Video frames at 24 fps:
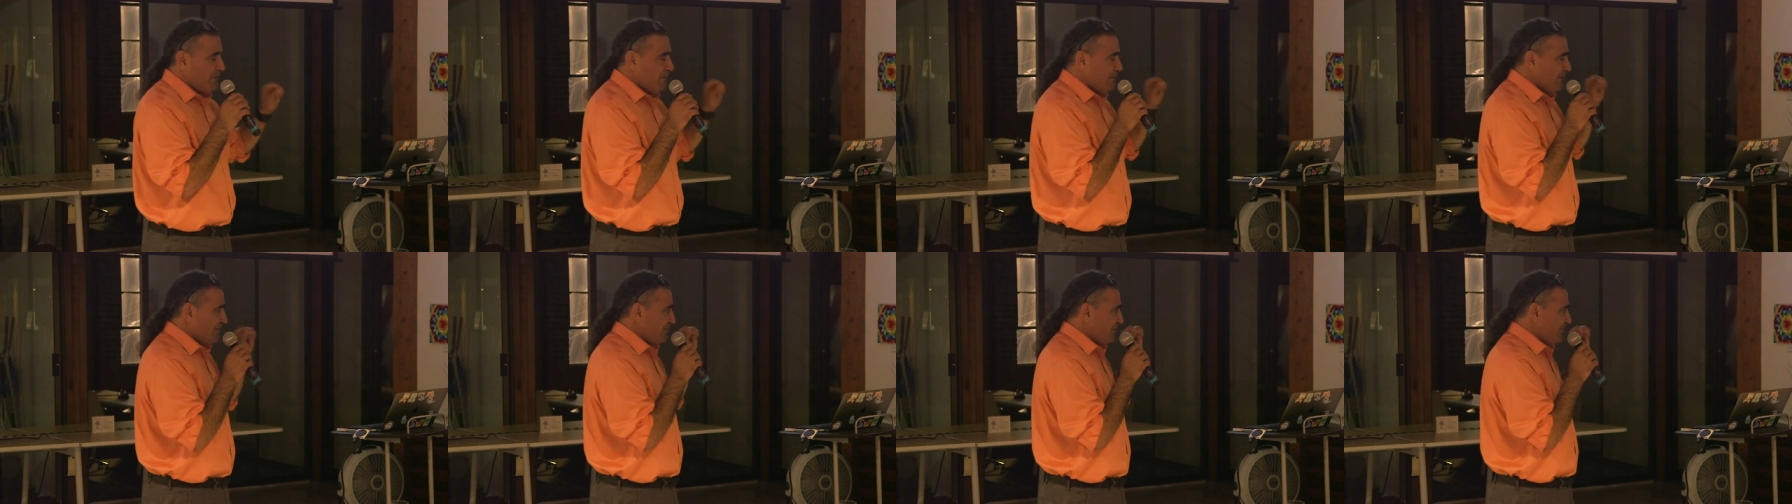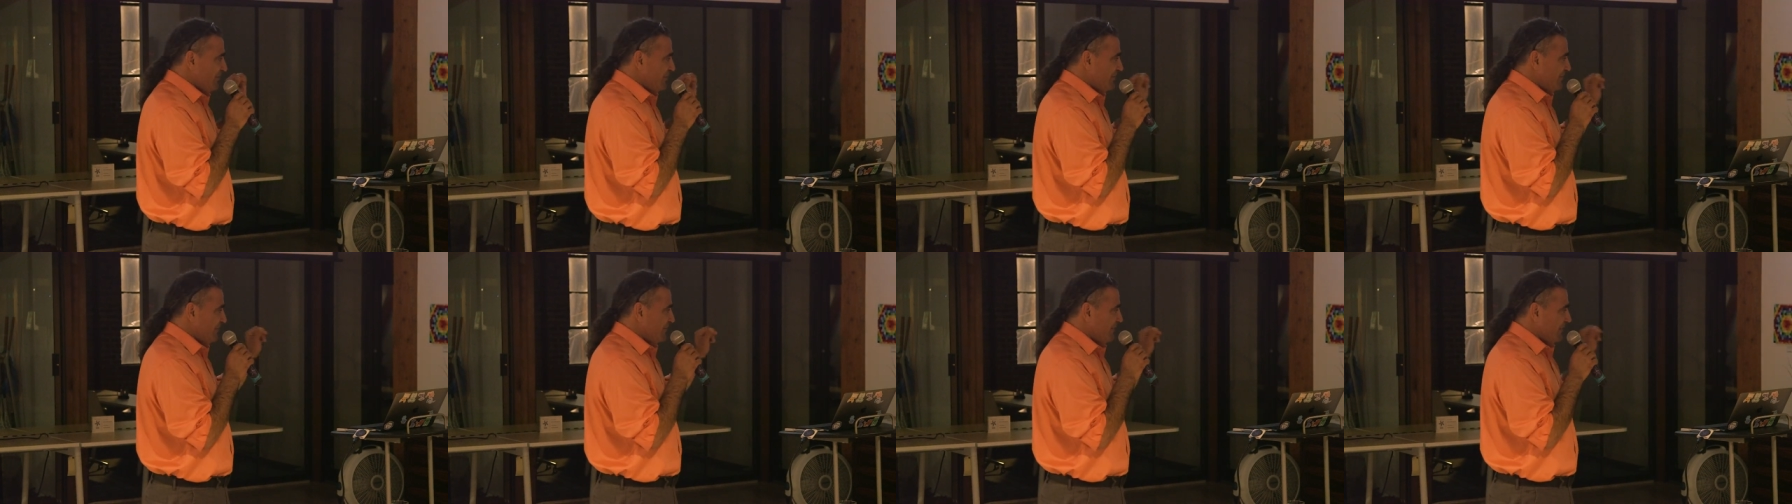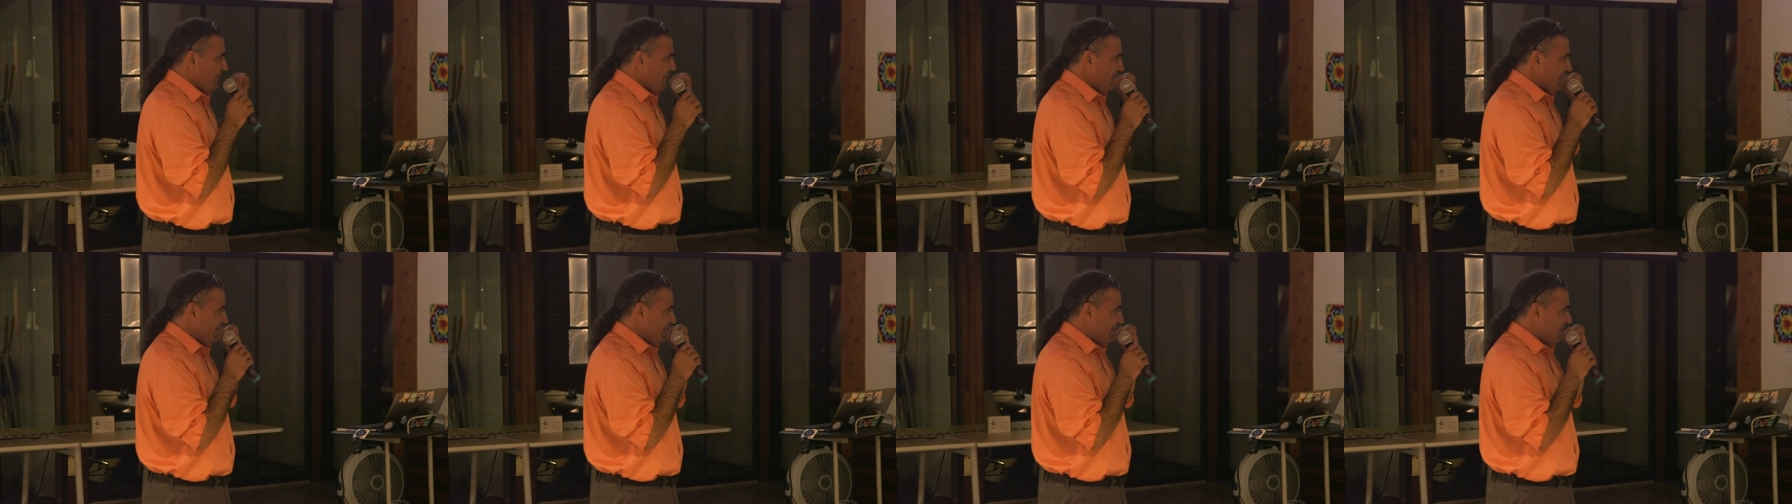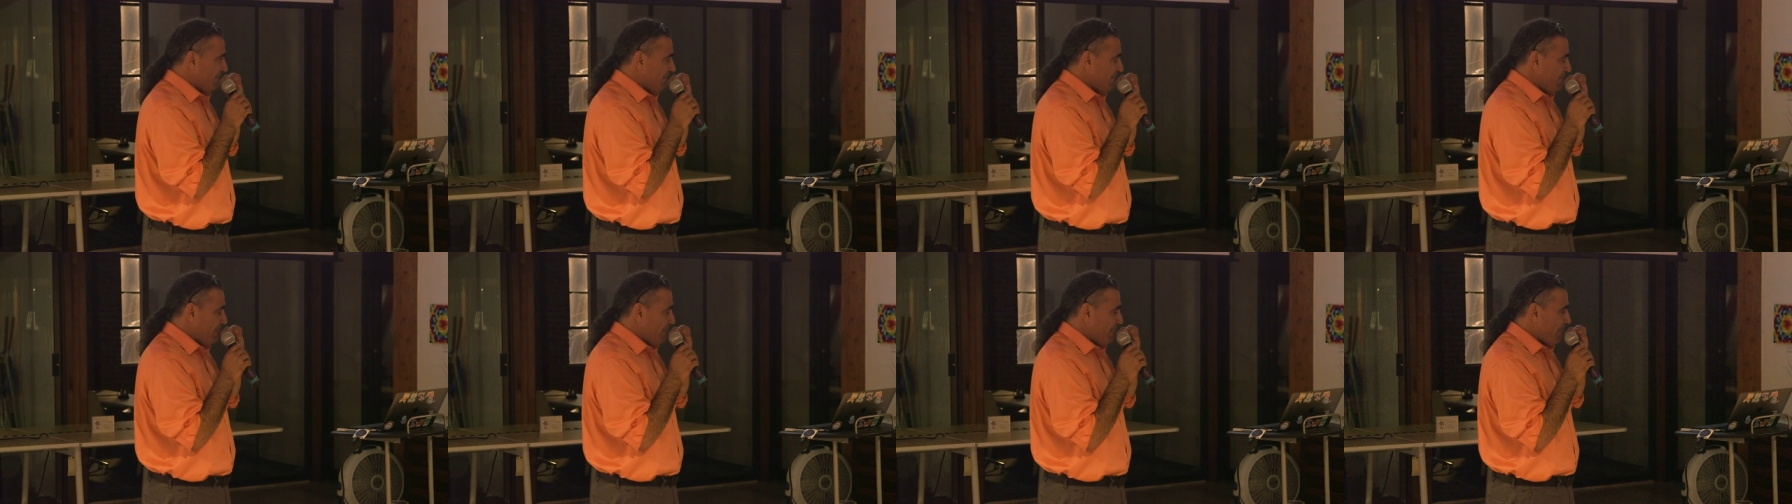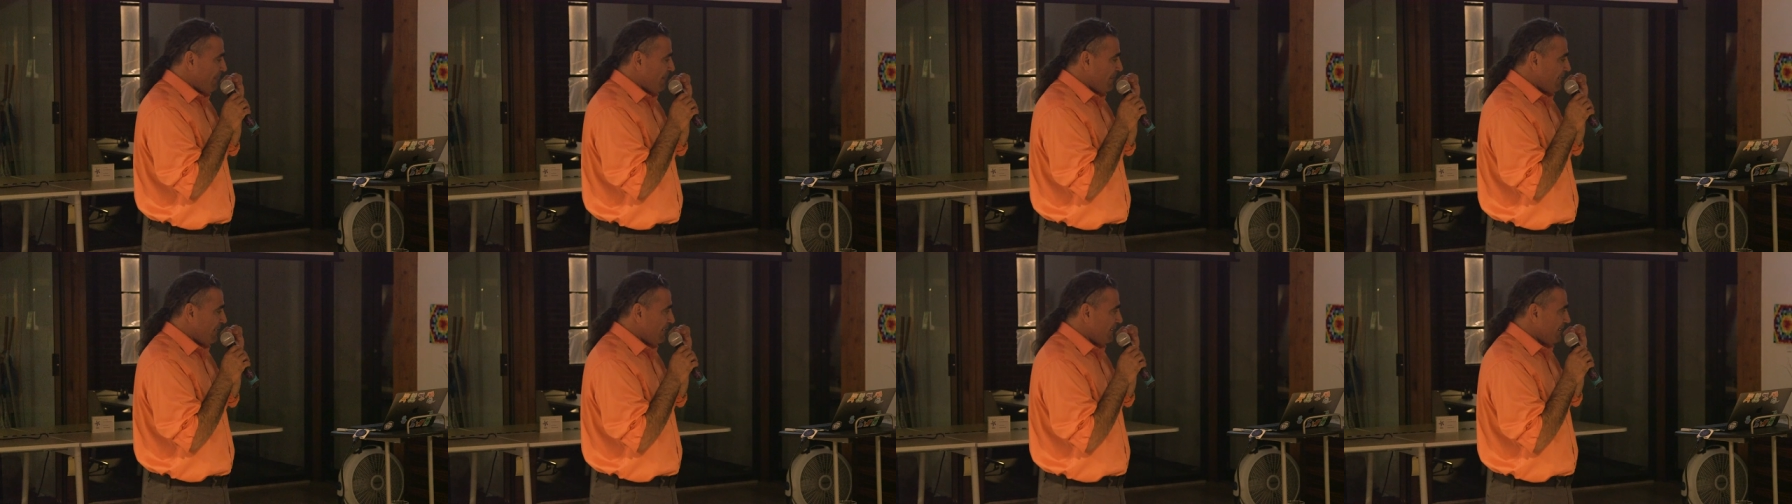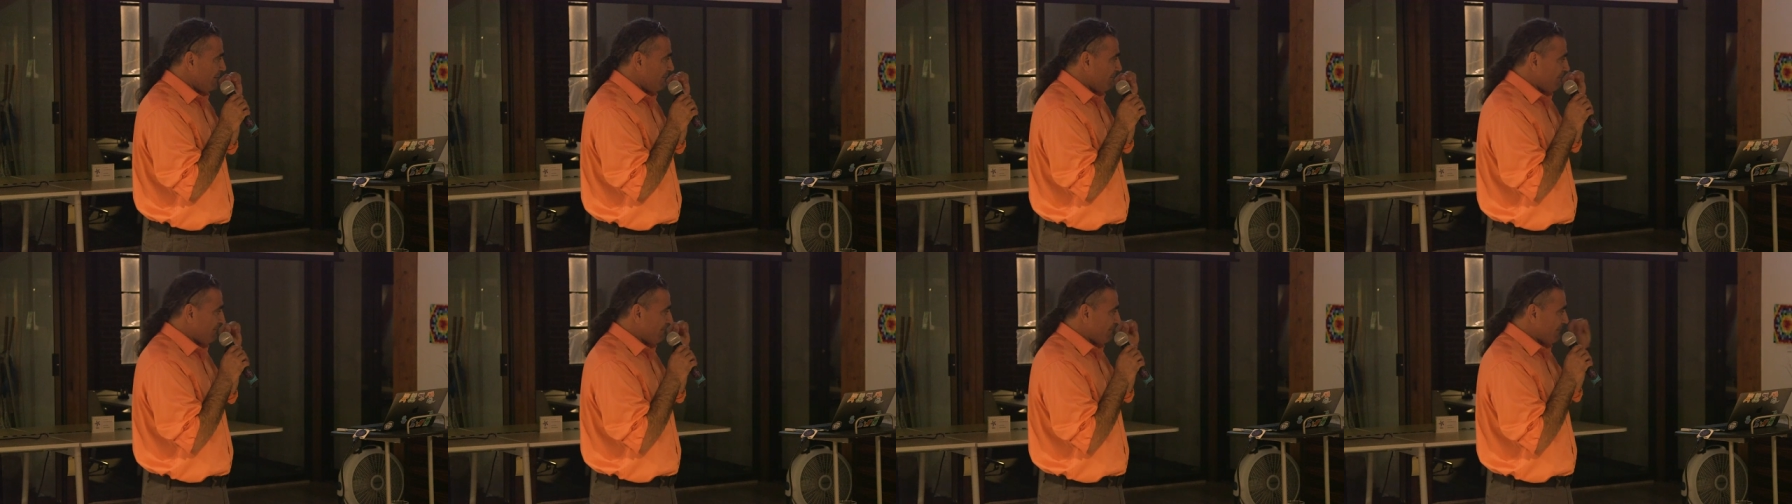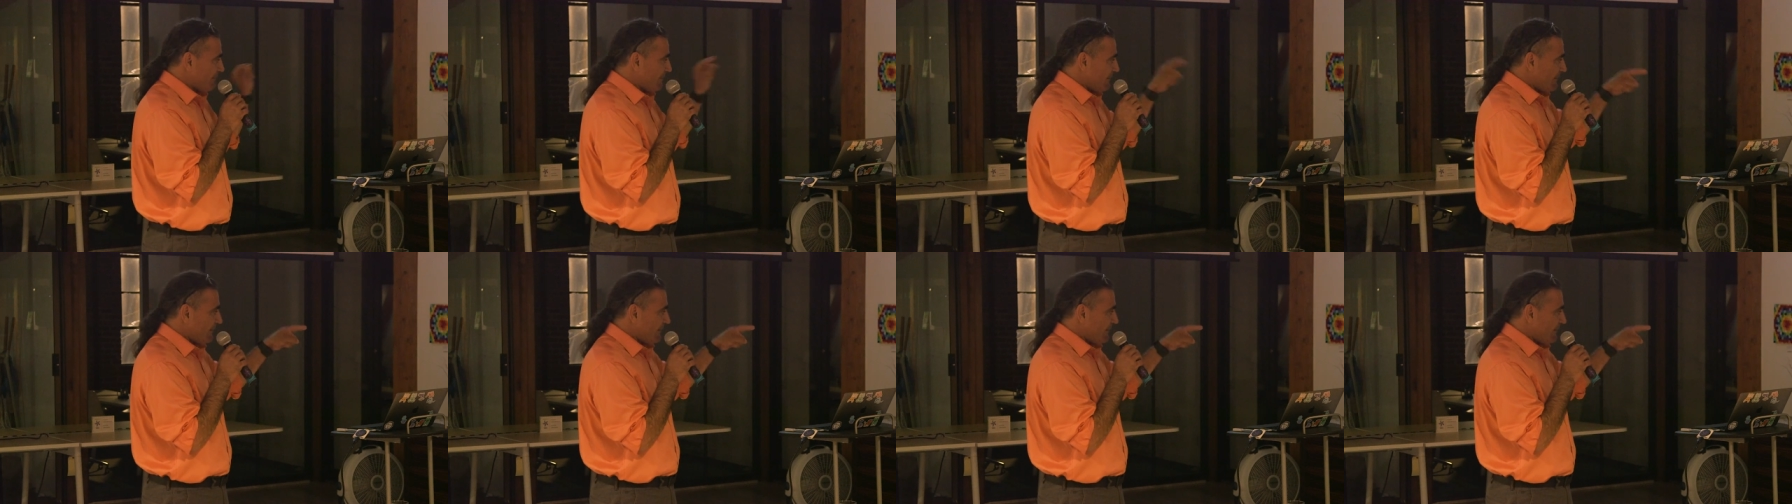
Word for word: which is um, um,